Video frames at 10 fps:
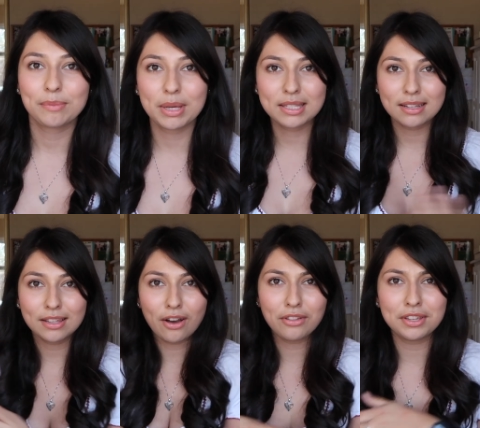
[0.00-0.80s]

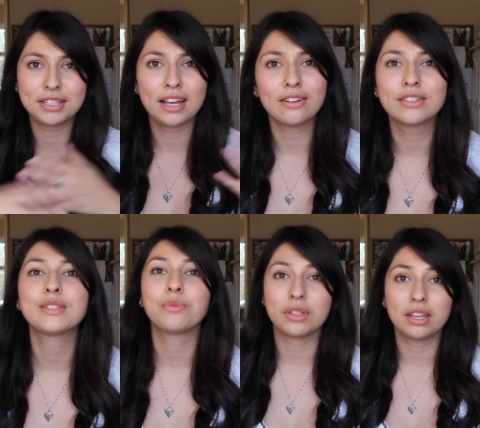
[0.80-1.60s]
basically all the
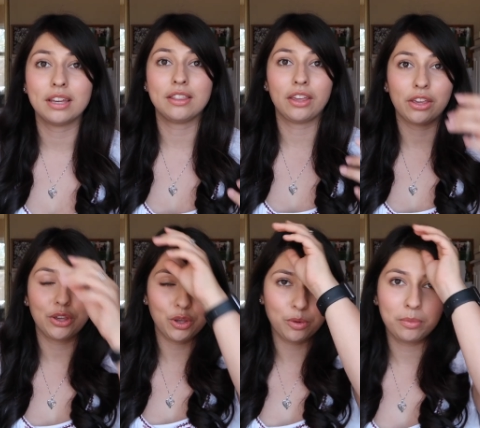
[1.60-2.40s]
cells within the
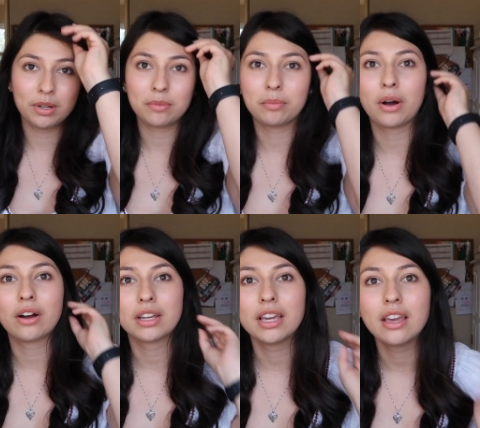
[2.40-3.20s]
human
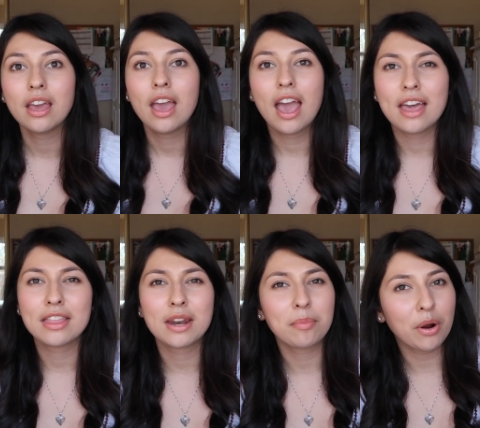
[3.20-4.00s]
body and
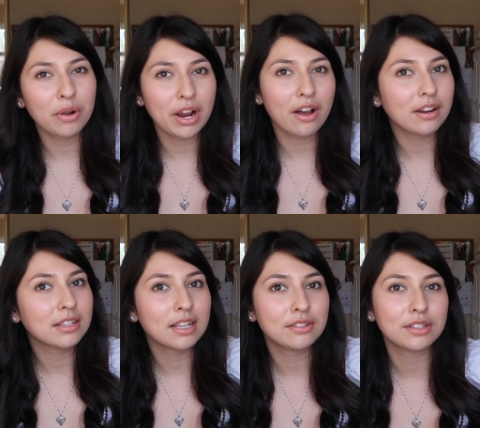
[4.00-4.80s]
then a
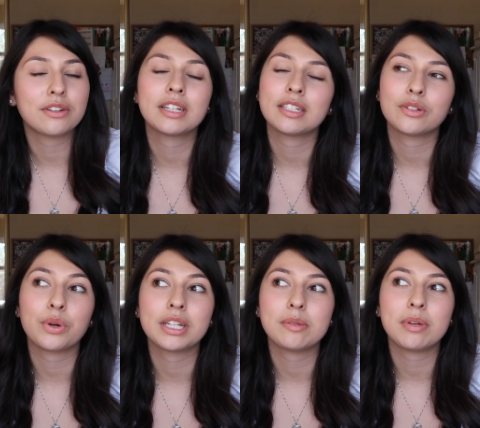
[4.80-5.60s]
prokaryotic cell is going to,
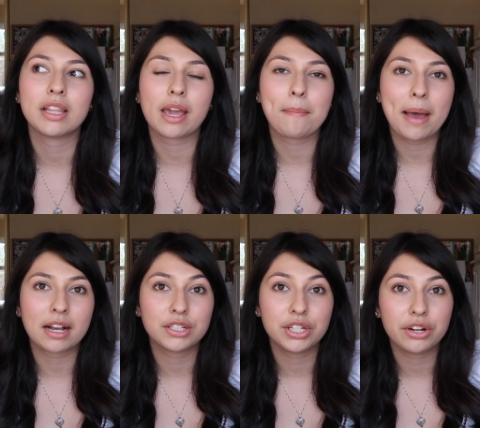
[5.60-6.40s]
going to be like a
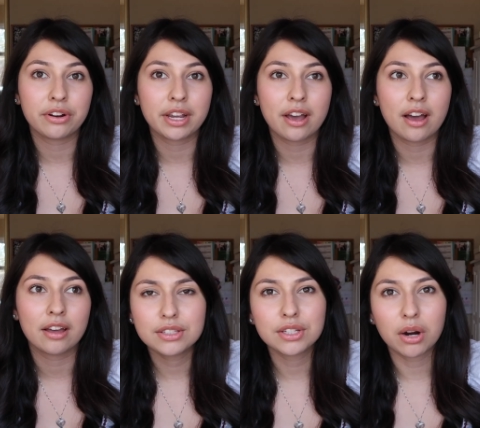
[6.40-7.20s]
bacteria
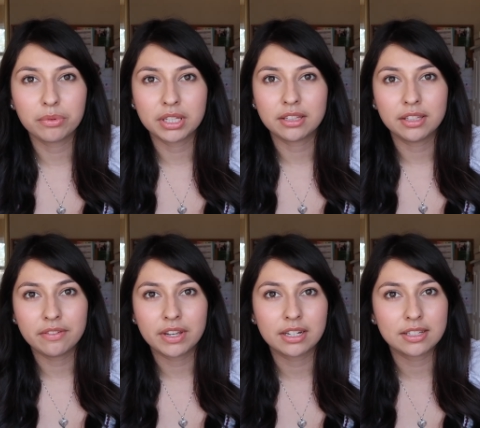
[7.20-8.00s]
it's not really
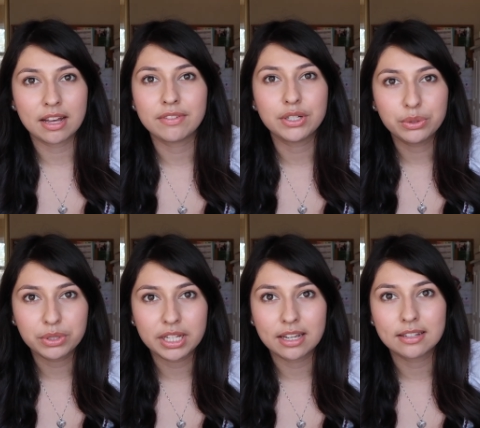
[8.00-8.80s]
living it doesn't have a
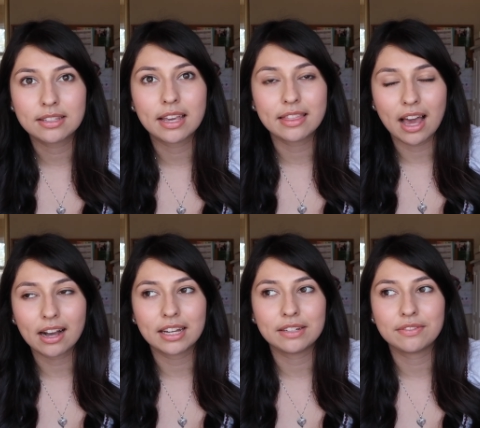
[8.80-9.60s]
nucleus like
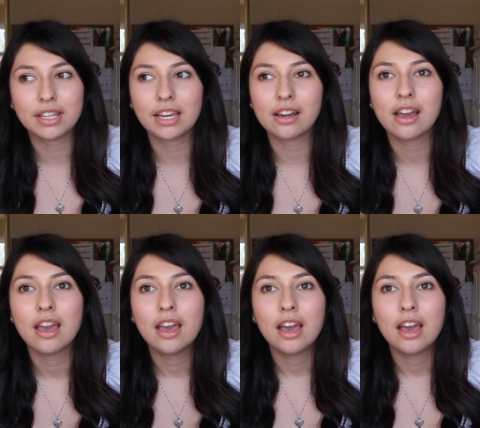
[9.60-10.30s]
that kind of thing